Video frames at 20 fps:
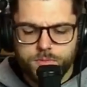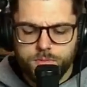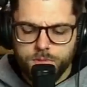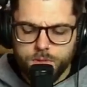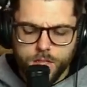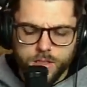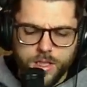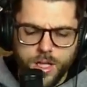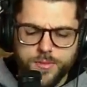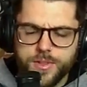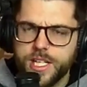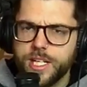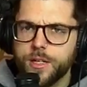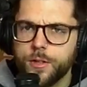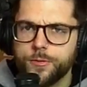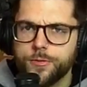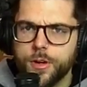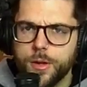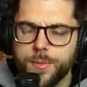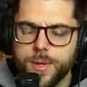I'd love to hear
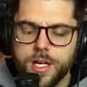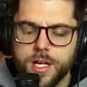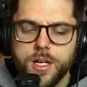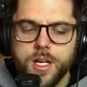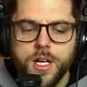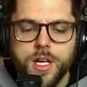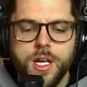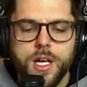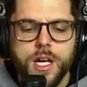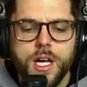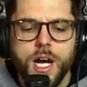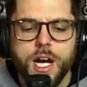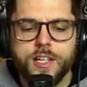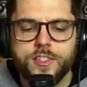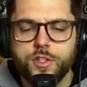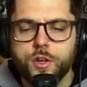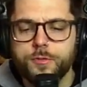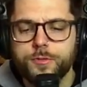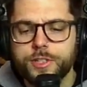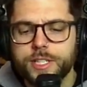from you.
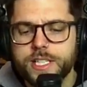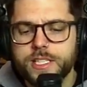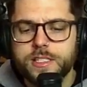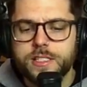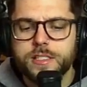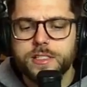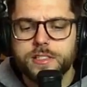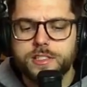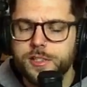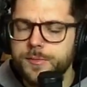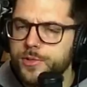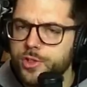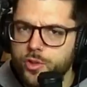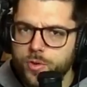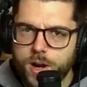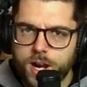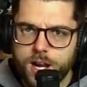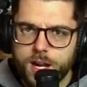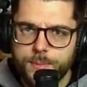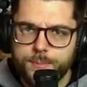Don't forget to
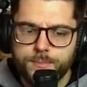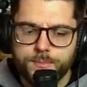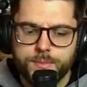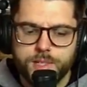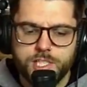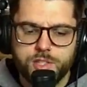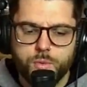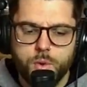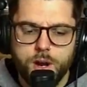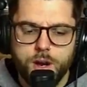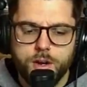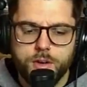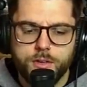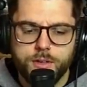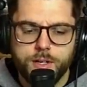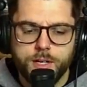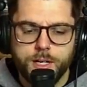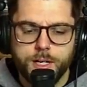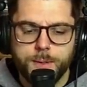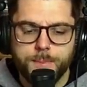subscribe as well.
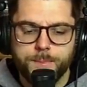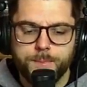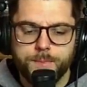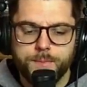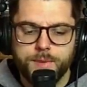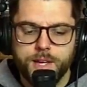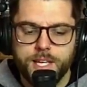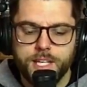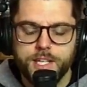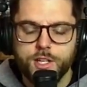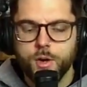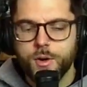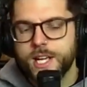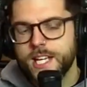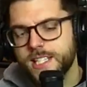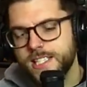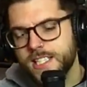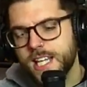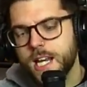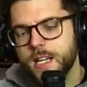
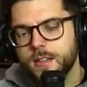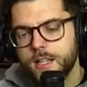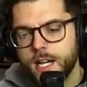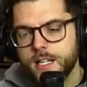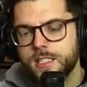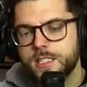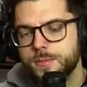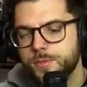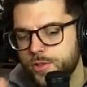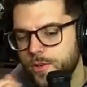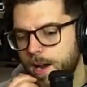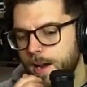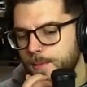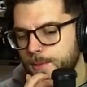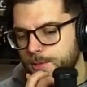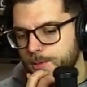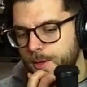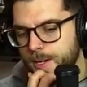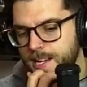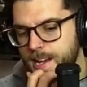It's not a lot of
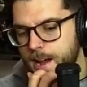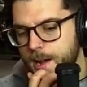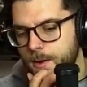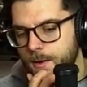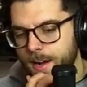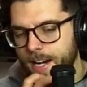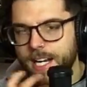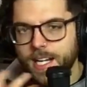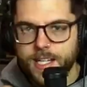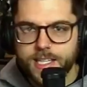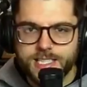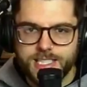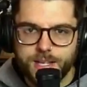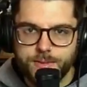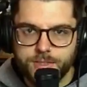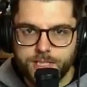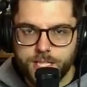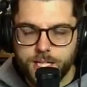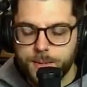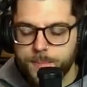subscribers right now. I got like
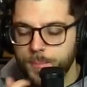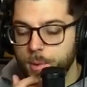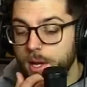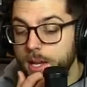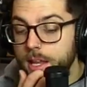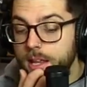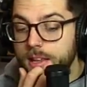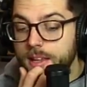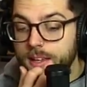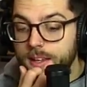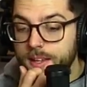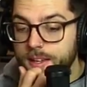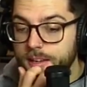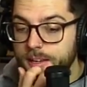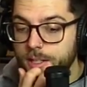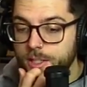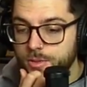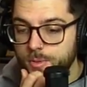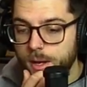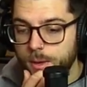17, but
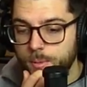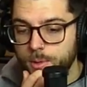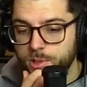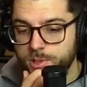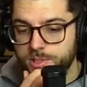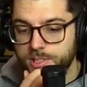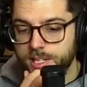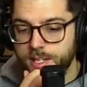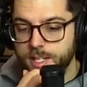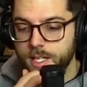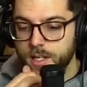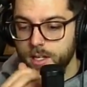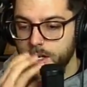here's what I will say.